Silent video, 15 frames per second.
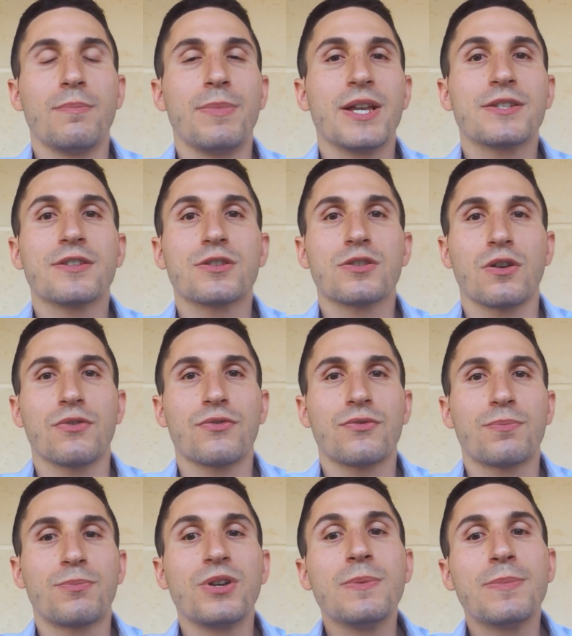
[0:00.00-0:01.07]
basis of
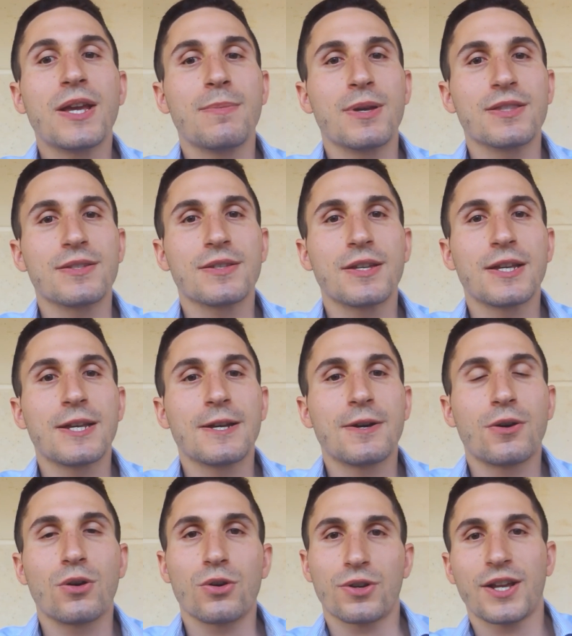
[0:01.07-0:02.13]
prepayment
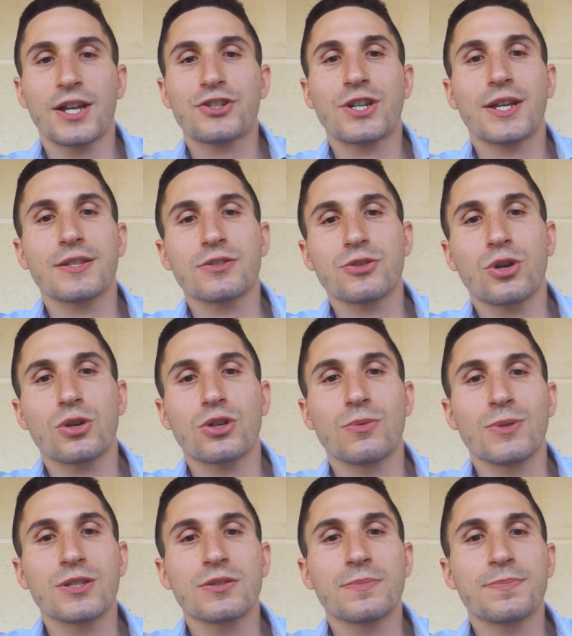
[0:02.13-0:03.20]
or cash against
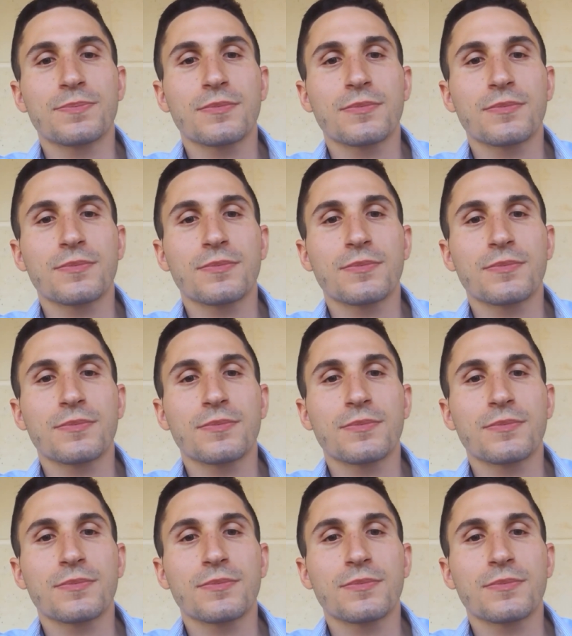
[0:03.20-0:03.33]
documents?